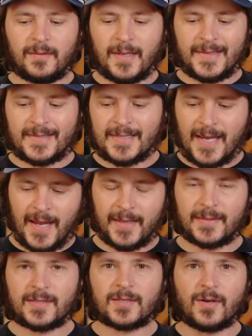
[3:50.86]

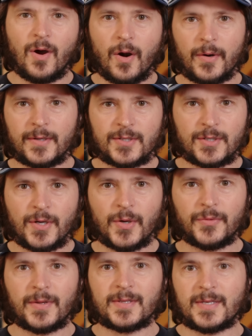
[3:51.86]
intense orange note
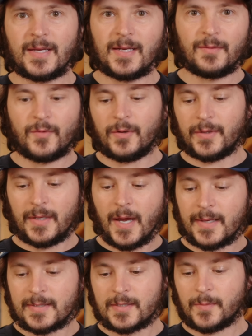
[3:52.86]
that's hitting really
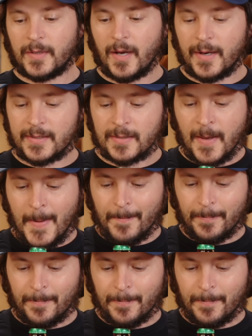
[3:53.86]
nice, to be honest.